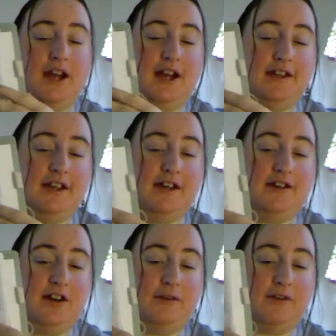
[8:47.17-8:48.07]
and
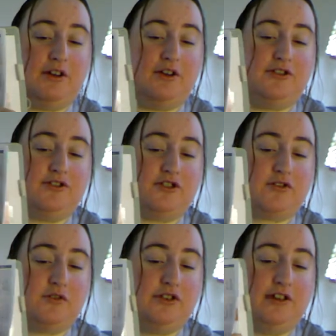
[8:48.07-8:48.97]
then I'm going to just
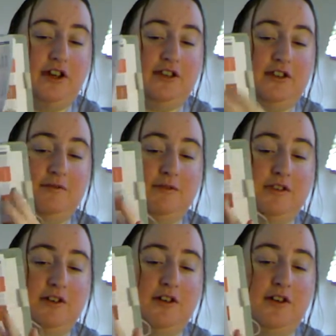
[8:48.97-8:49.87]
rotate them.
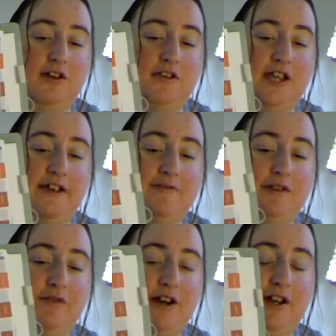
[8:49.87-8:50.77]
So it saves
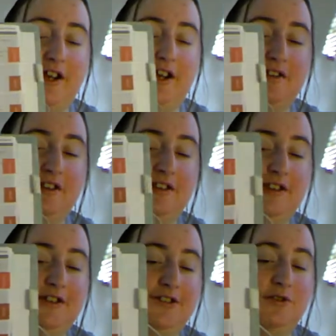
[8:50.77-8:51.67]
me writing out the
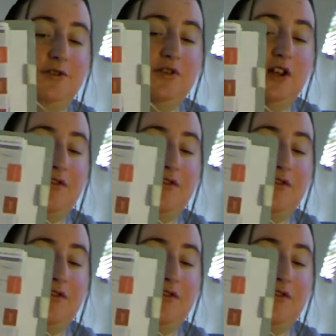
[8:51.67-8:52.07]
things all